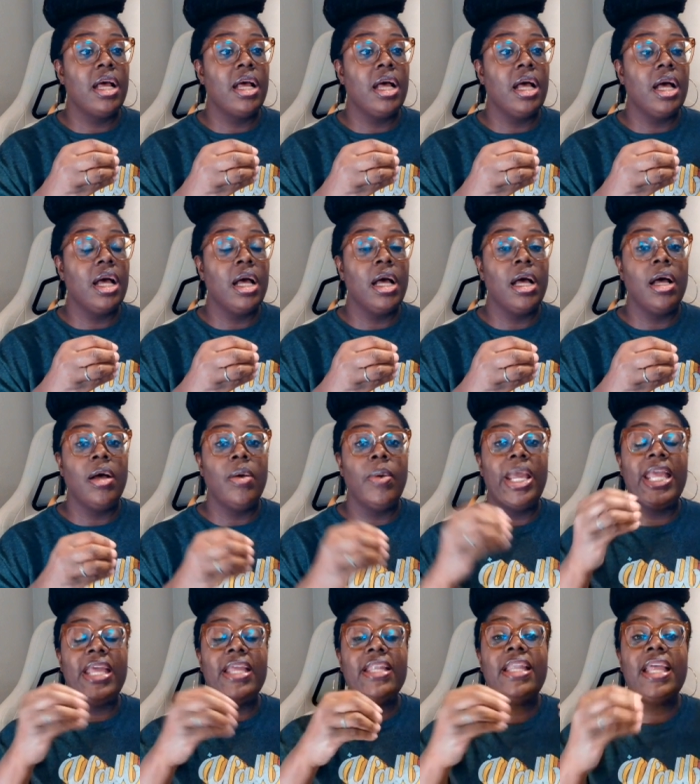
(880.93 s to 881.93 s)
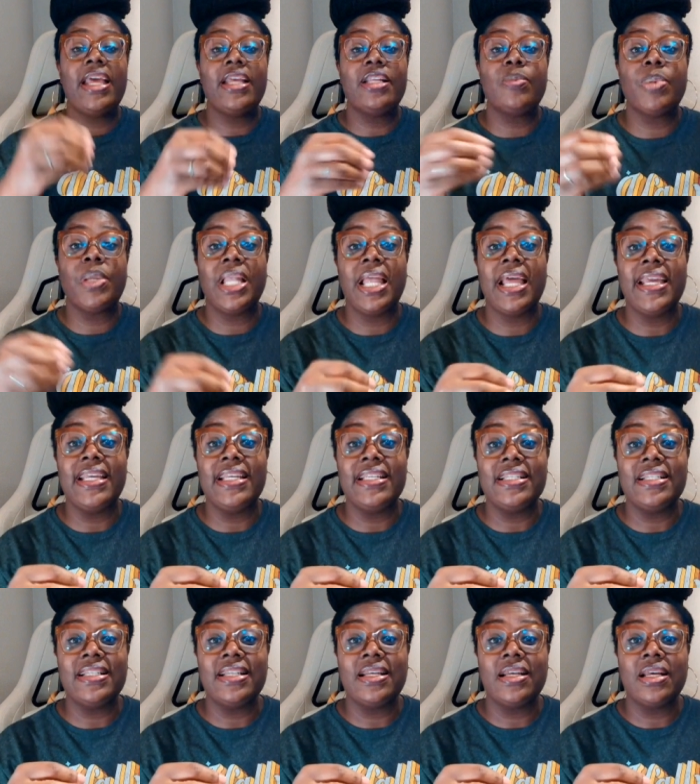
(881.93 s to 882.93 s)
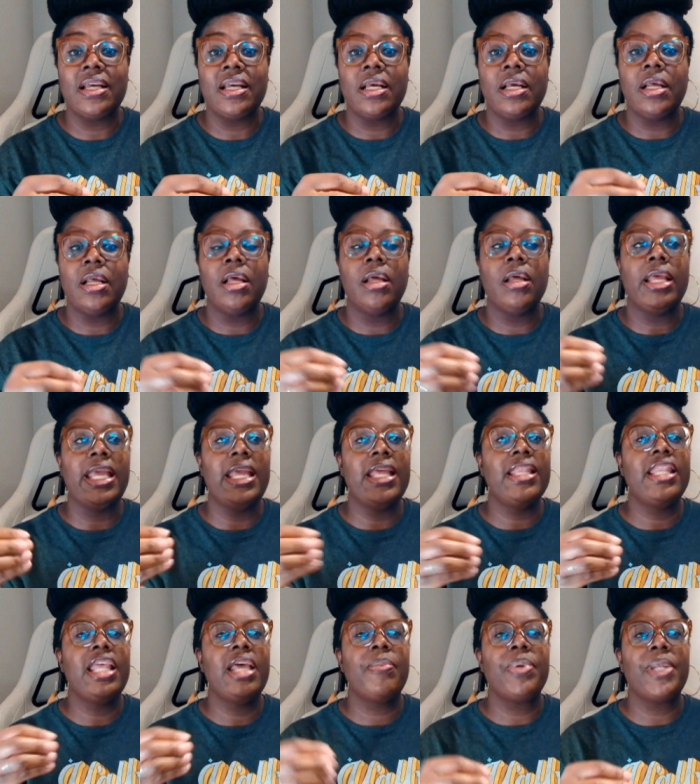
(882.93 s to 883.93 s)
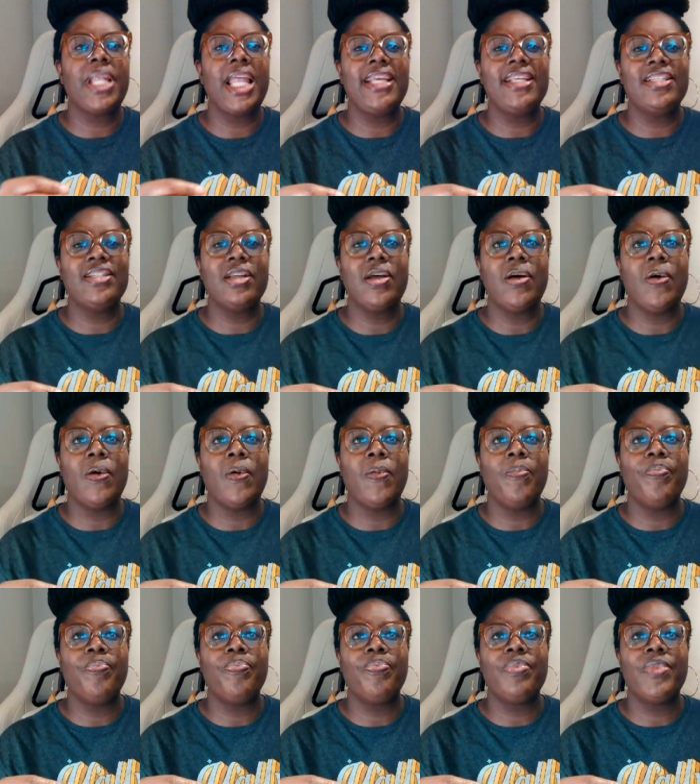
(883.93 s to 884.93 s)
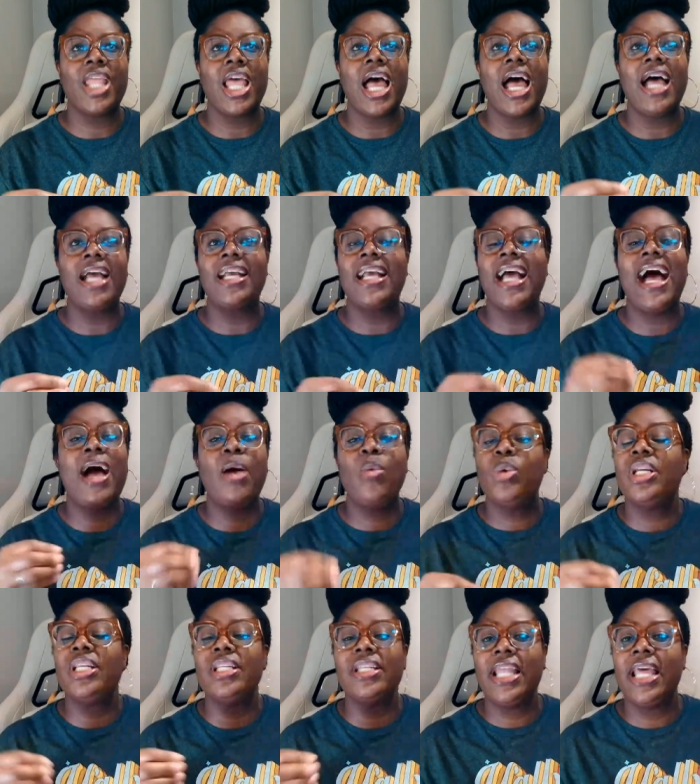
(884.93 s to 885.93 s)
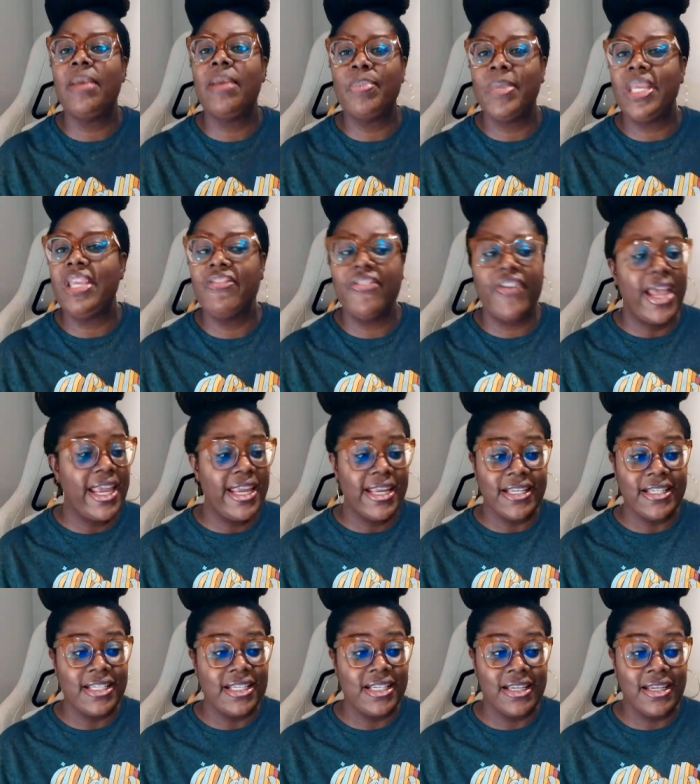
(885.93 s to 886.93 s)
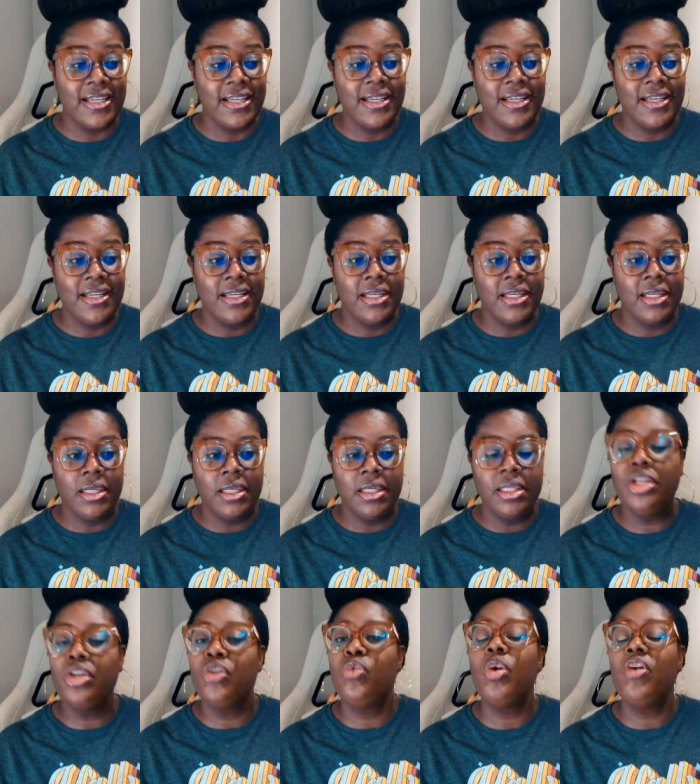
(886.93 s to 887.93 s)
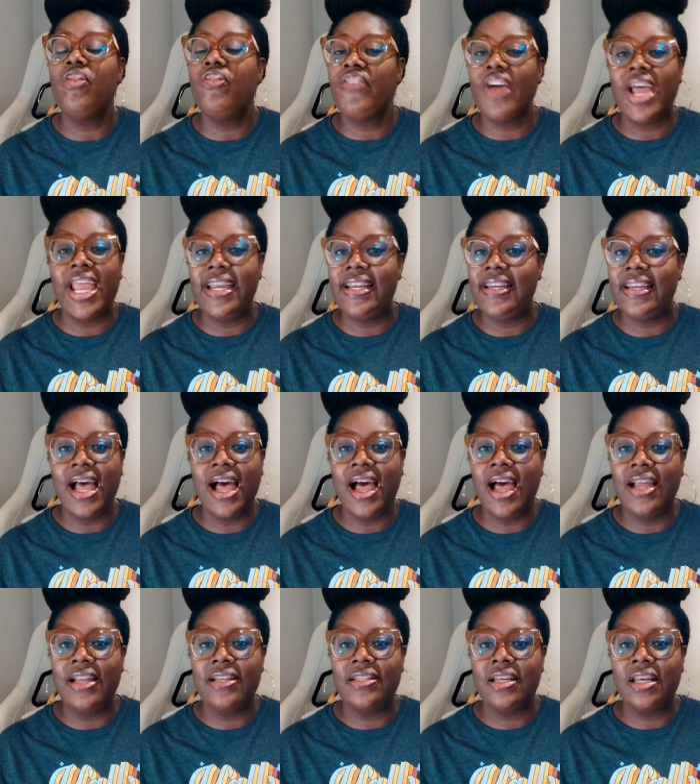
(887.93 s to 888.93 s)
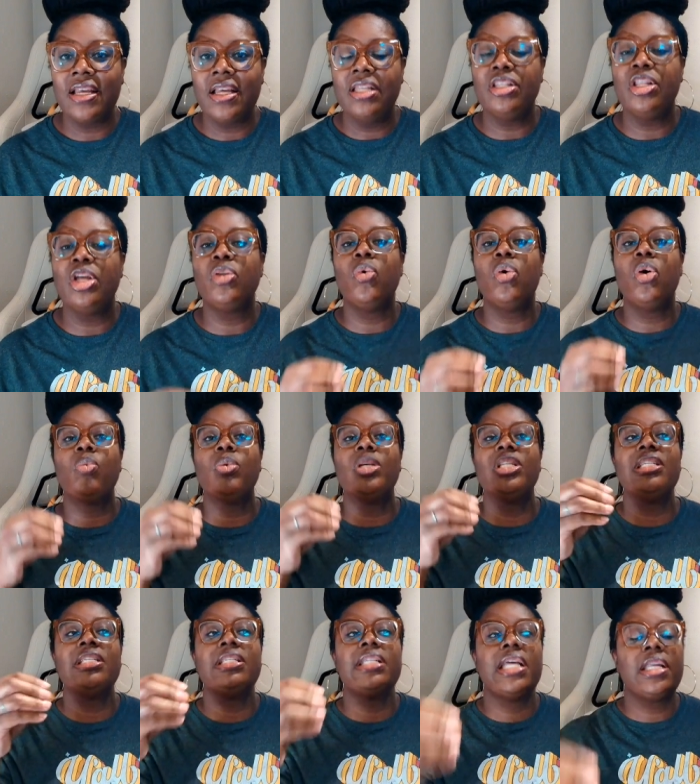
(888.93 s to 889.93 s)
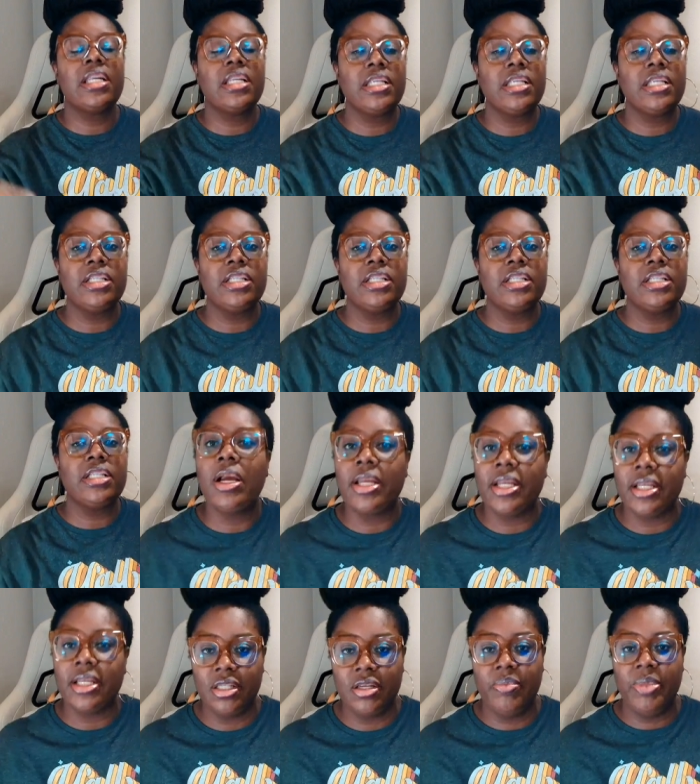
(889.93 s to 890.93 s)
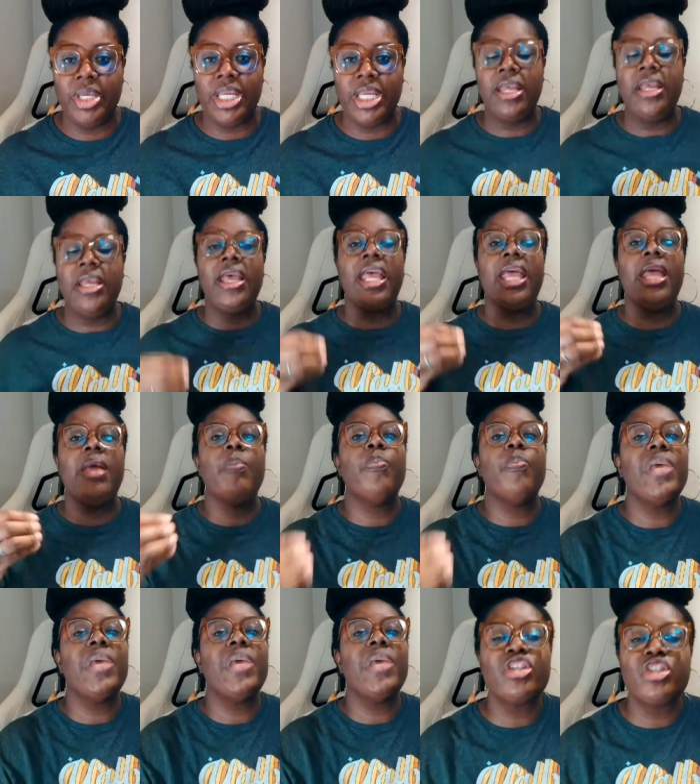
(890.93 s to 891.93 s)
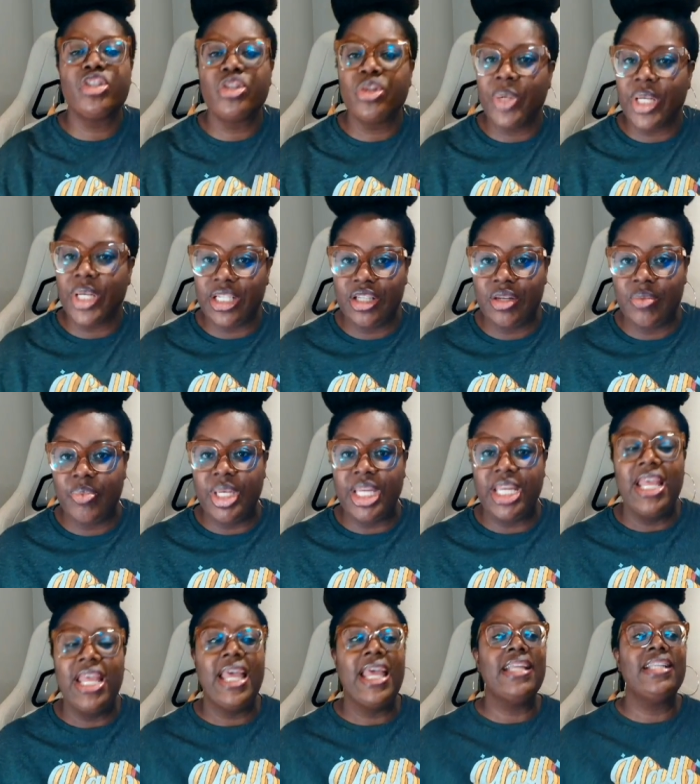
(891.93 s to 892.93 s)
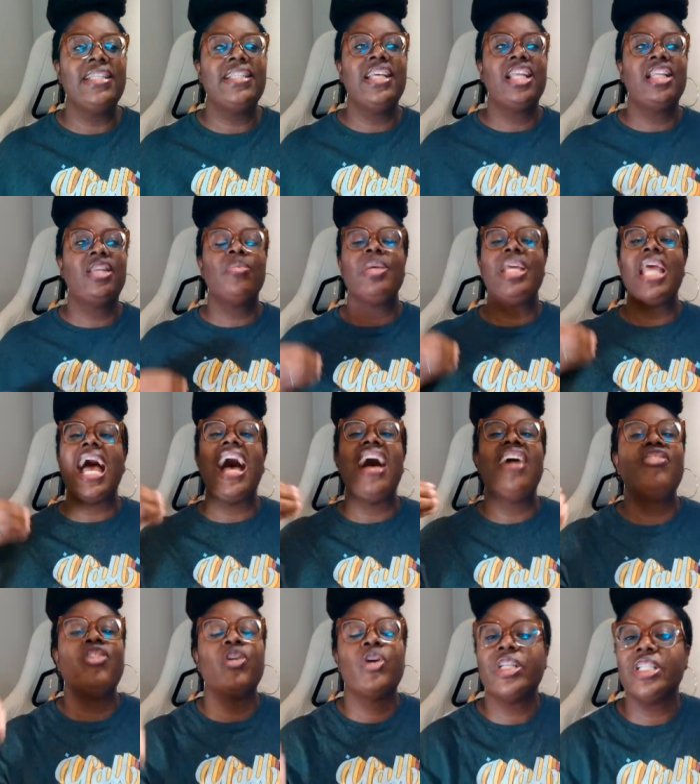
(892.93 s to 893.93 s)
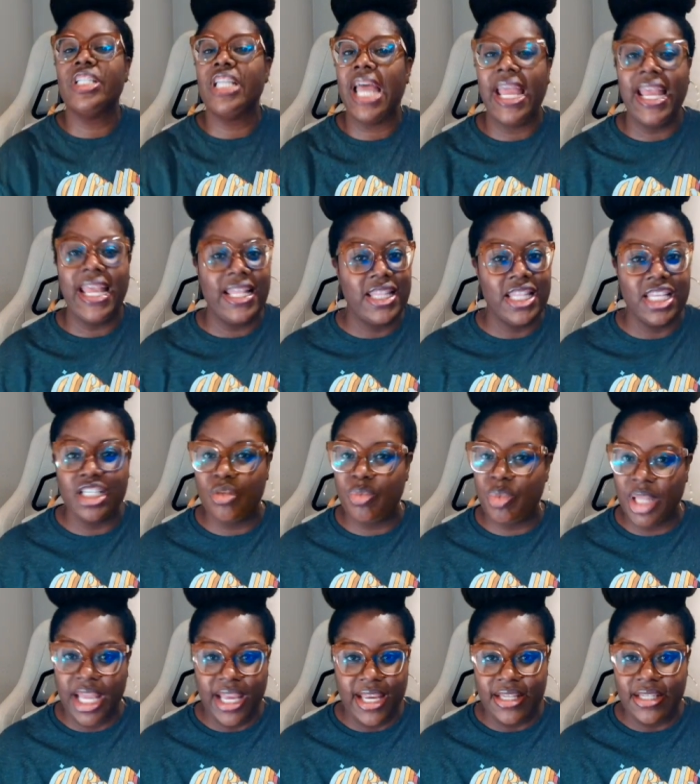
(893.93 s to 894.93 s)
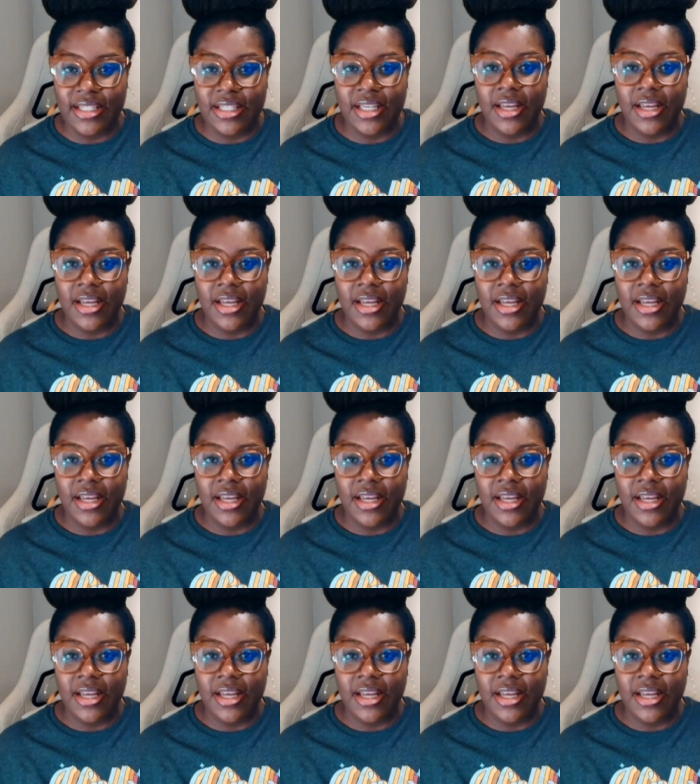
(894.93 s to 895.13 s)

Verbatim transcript: uh, in that place, in that place though, I, God wouldn't let me faint you will faint not. The Lord was steadily talking to me and ministering to me and telling me, I've ordained this place.